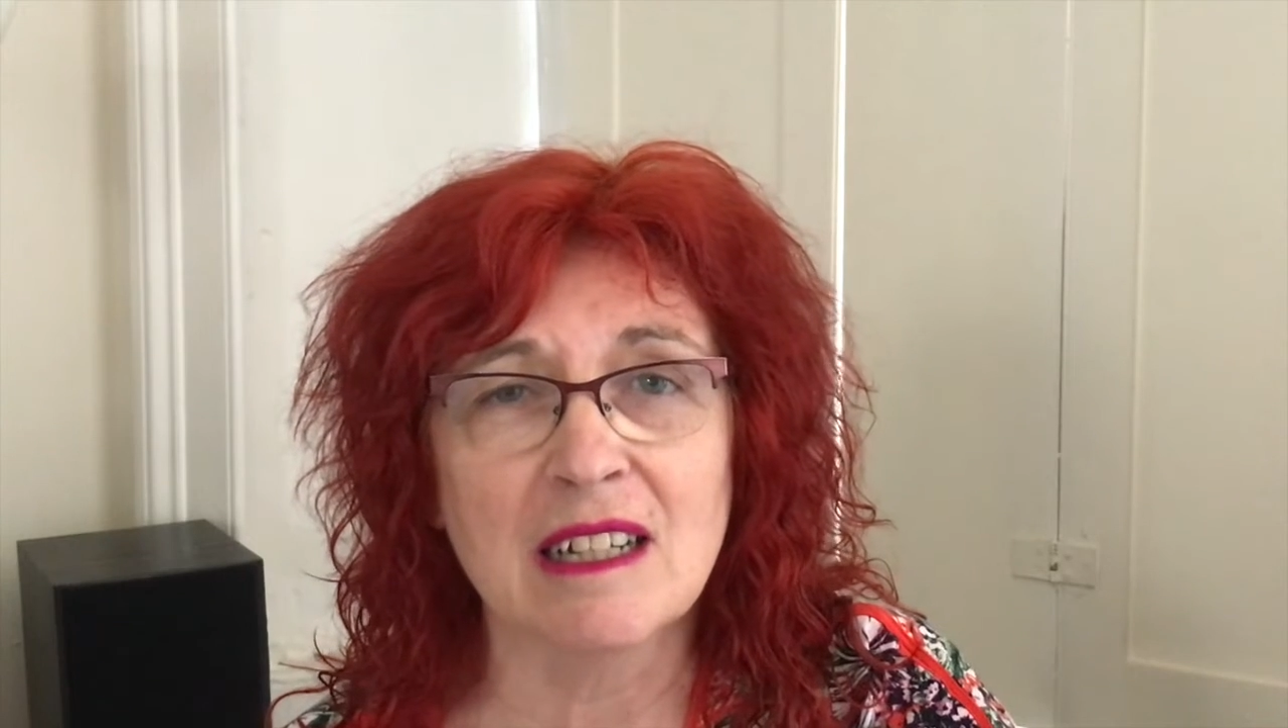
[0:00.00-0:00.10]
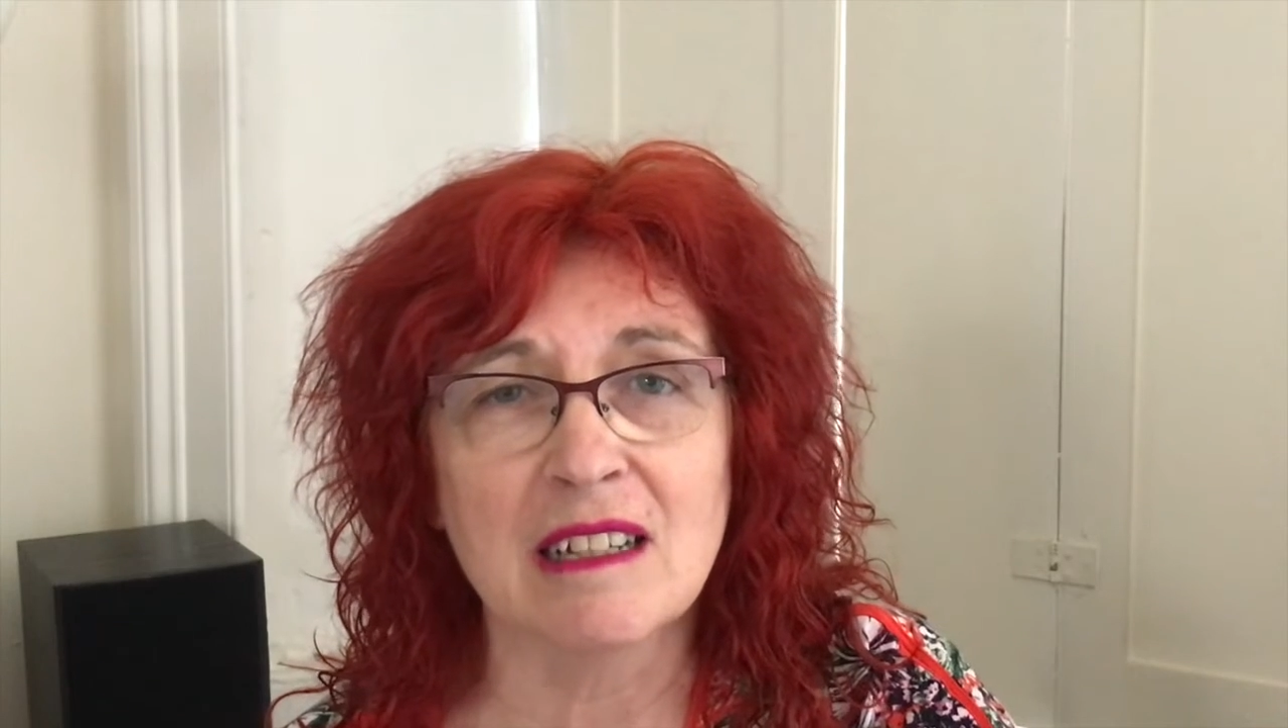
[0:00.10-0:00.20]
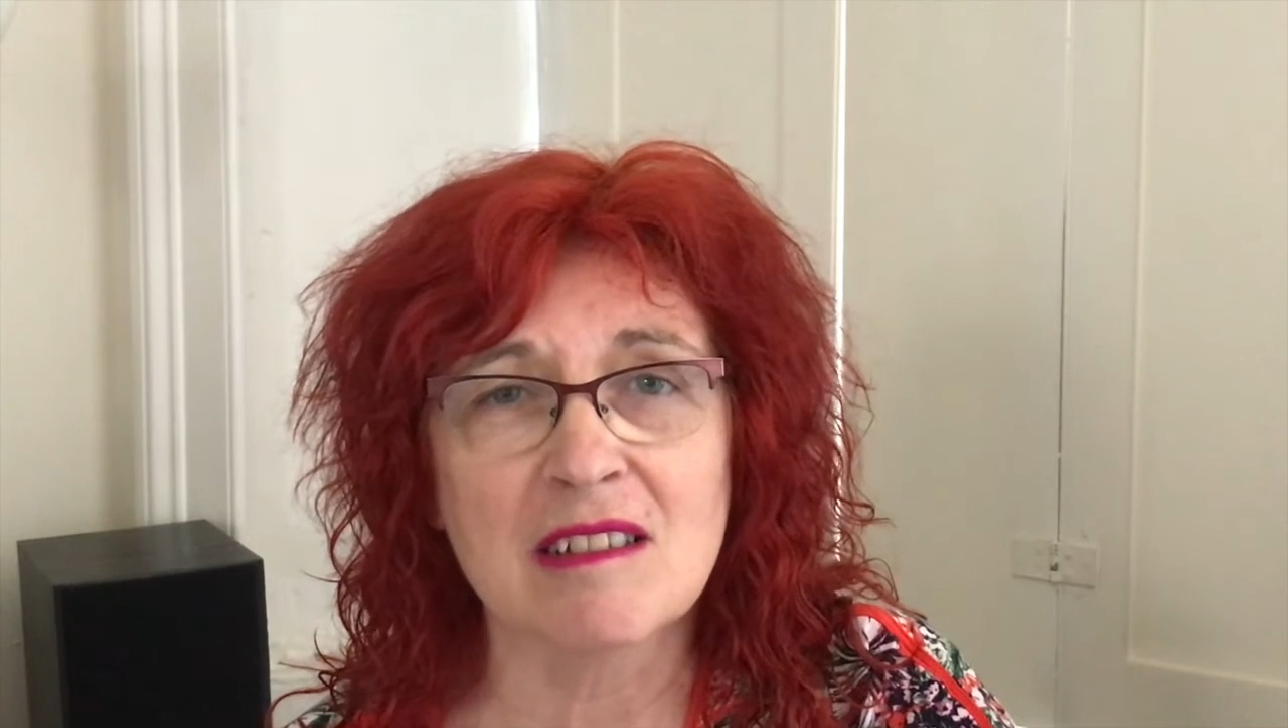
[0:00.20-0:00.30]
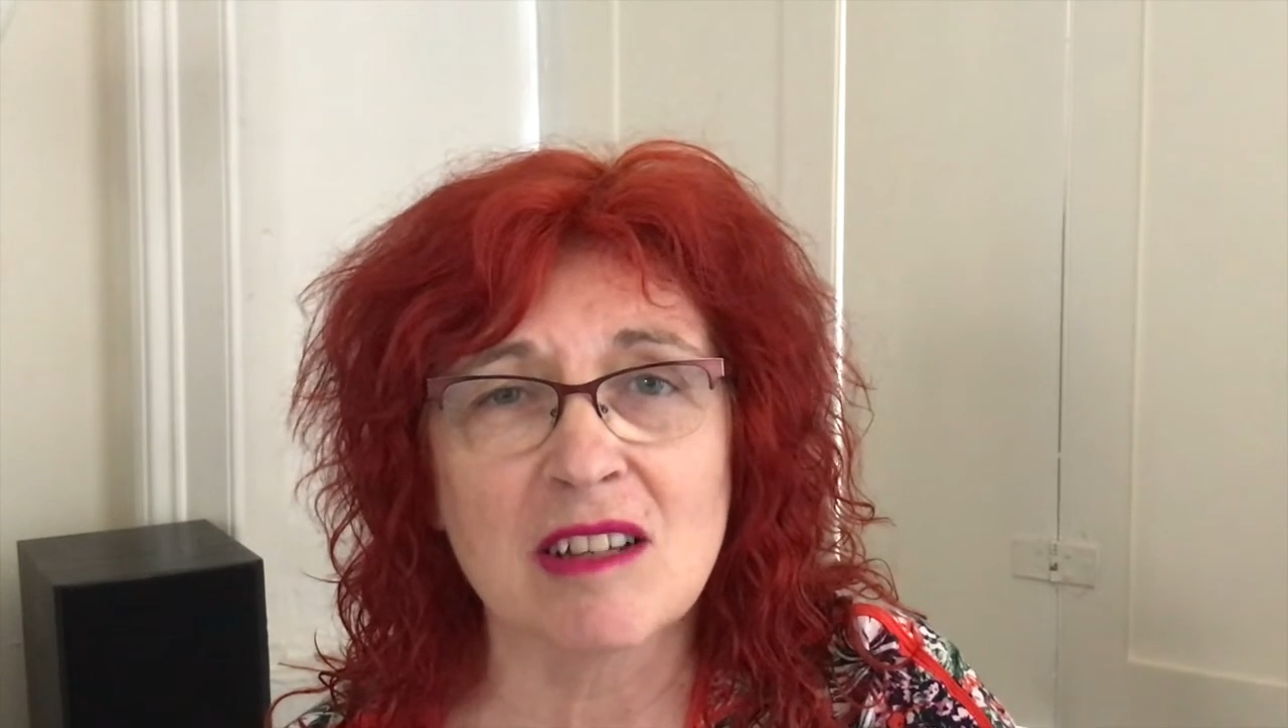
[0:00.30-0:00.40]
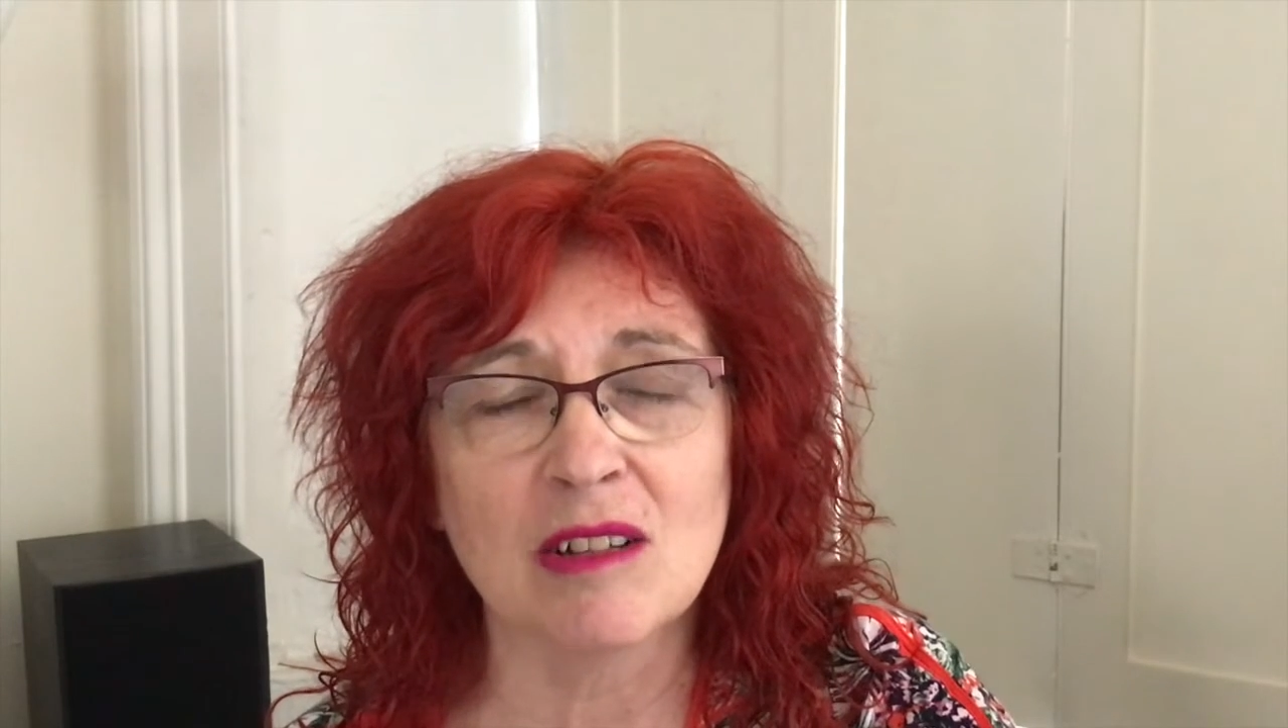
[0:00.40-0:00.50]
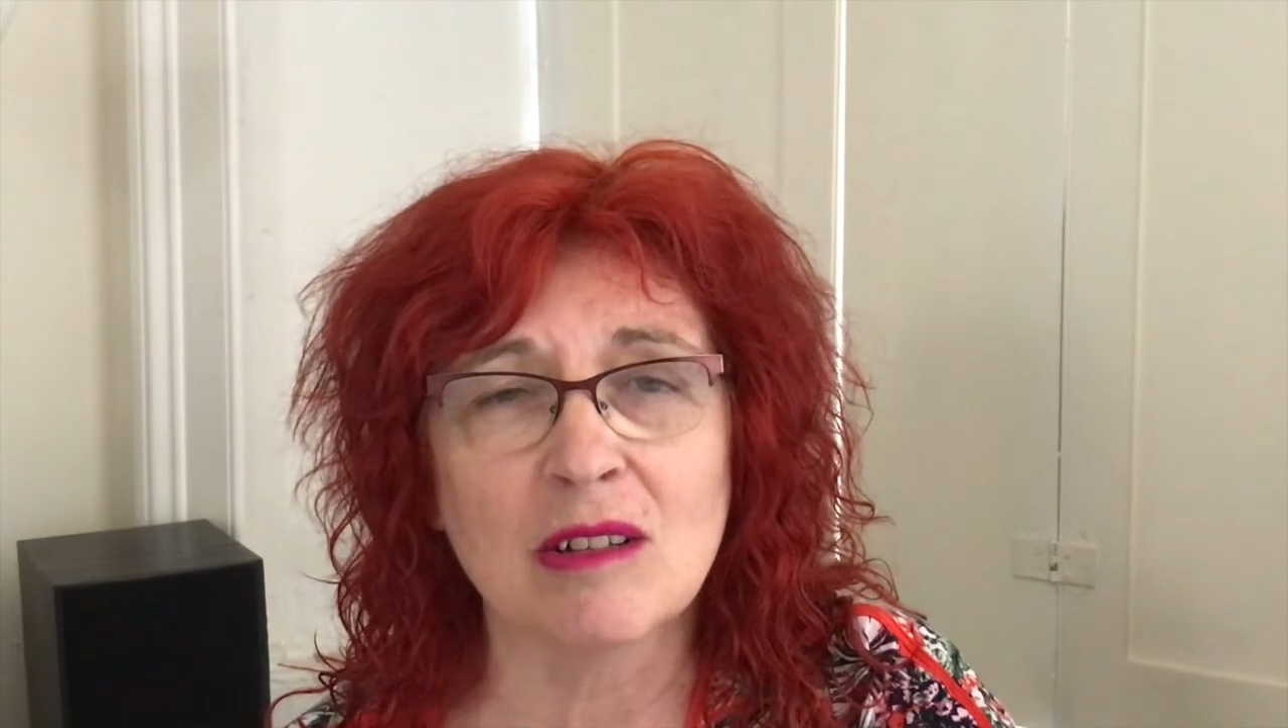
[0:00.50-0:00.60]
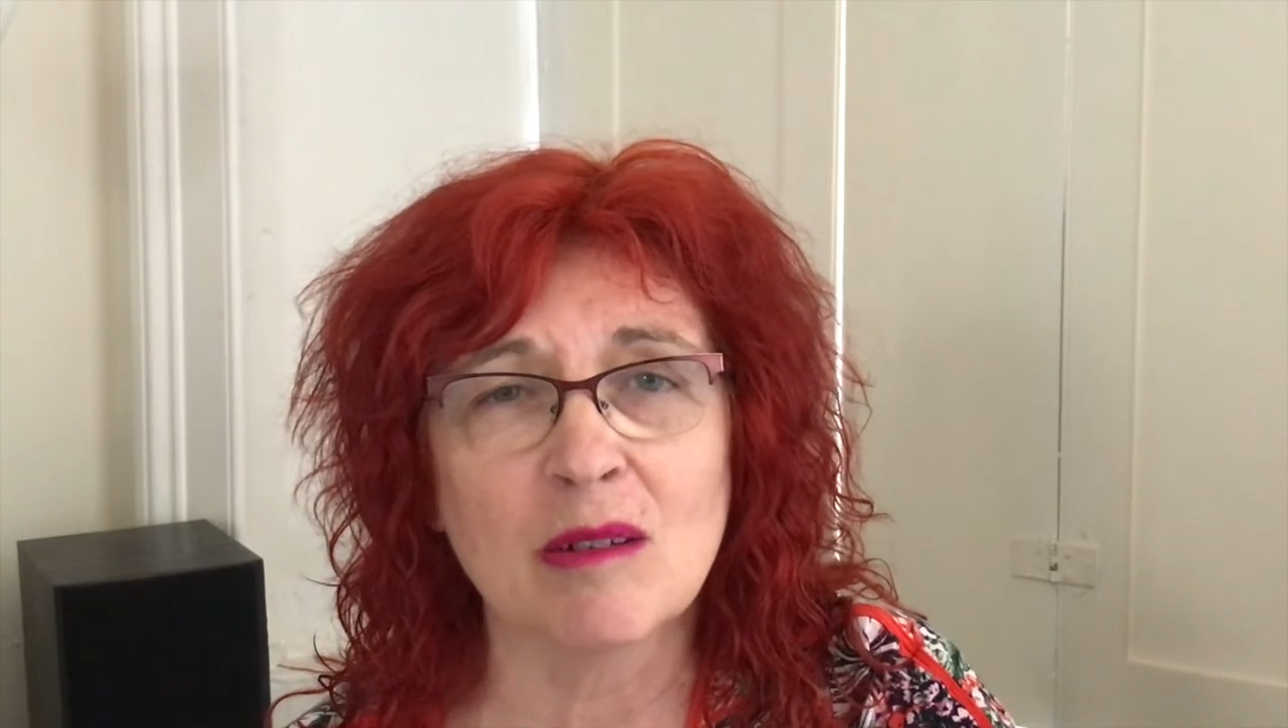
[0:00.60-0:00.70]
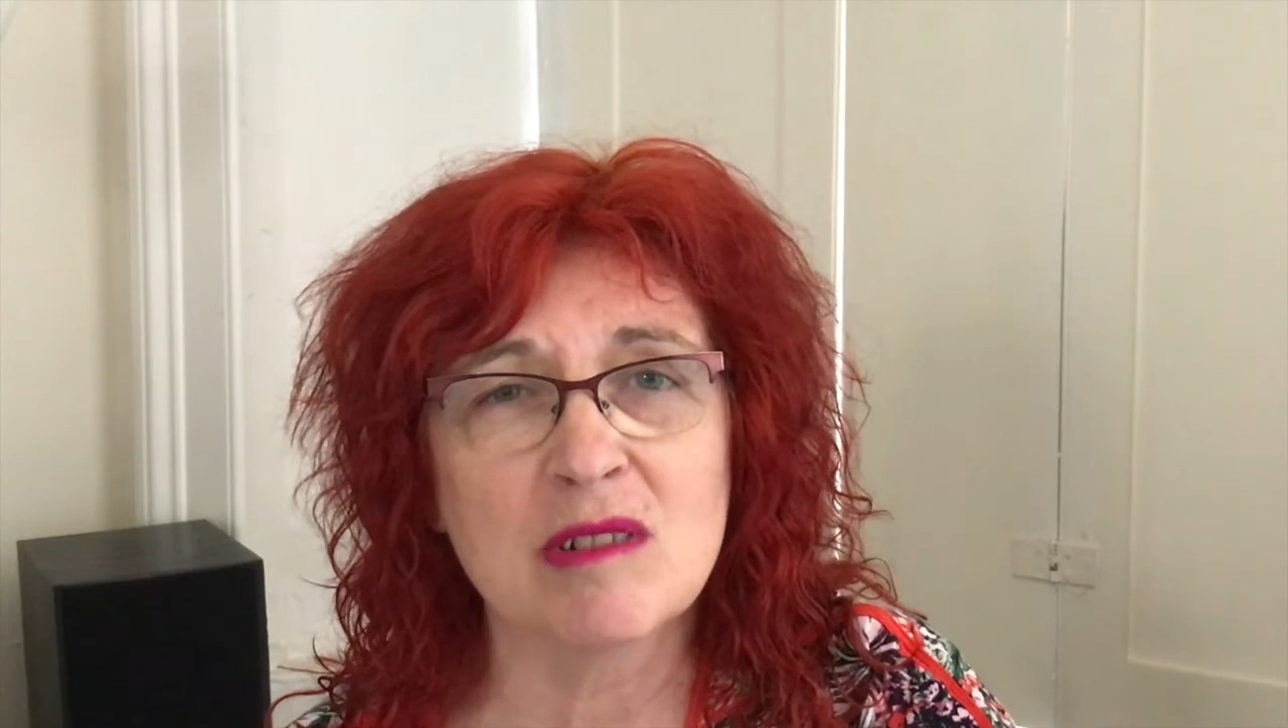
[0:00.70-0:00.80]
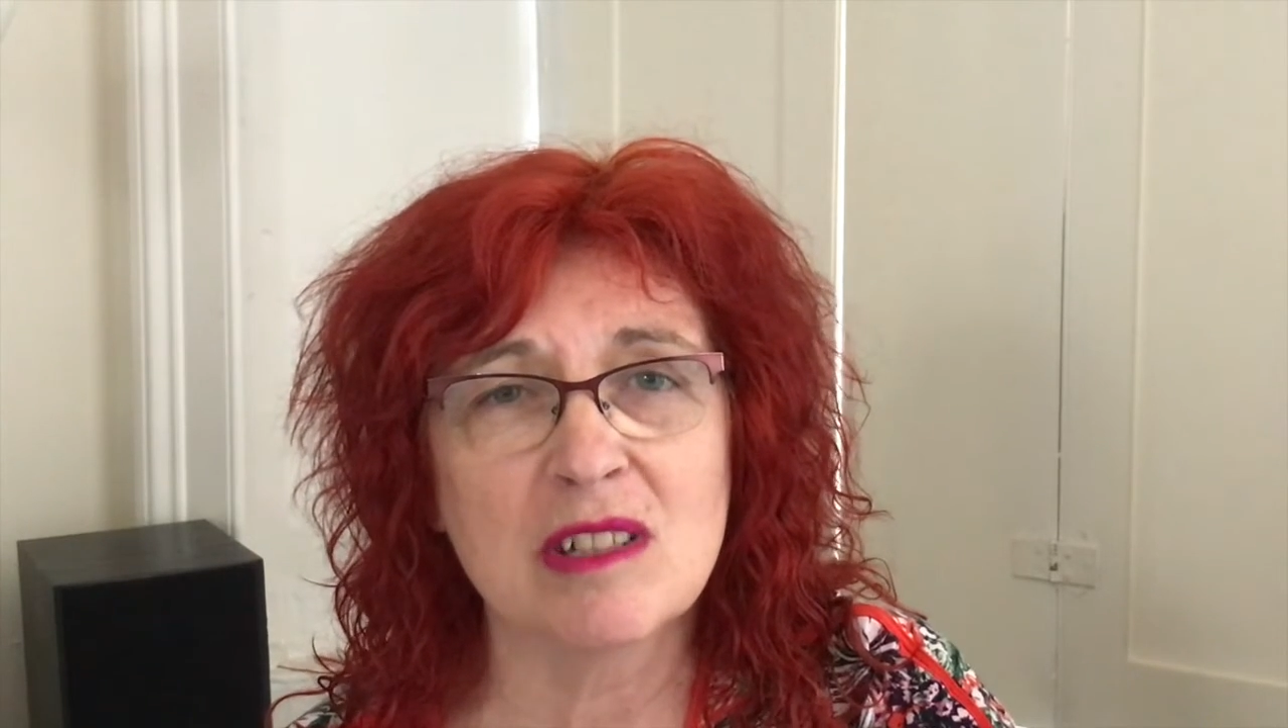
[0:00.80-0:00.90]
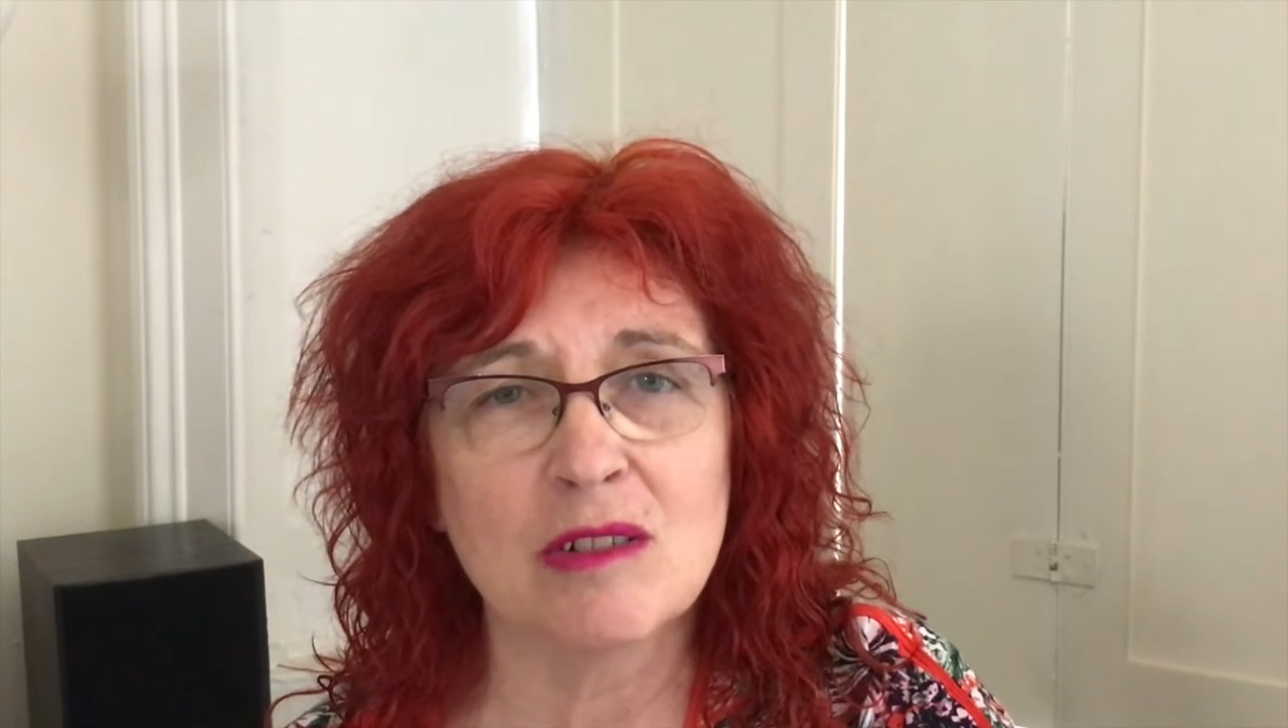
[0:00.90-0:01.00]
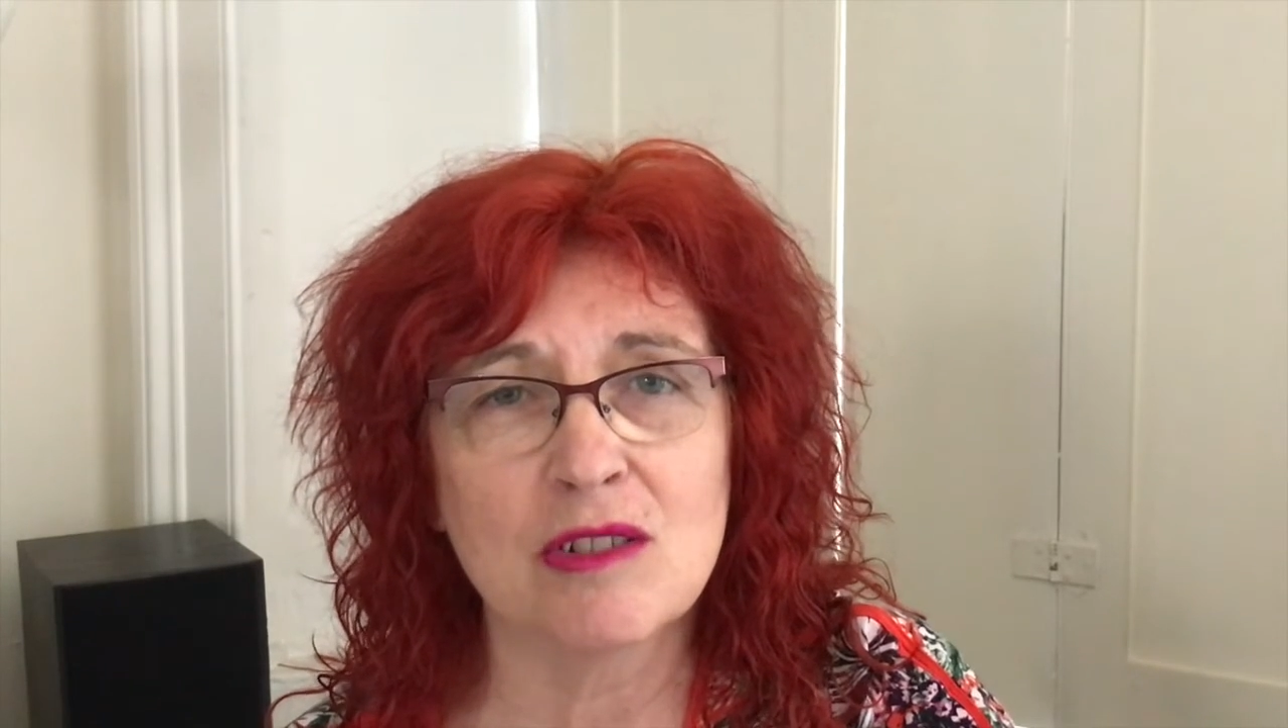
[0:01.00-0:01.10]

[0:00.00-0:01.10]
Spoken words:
so I was no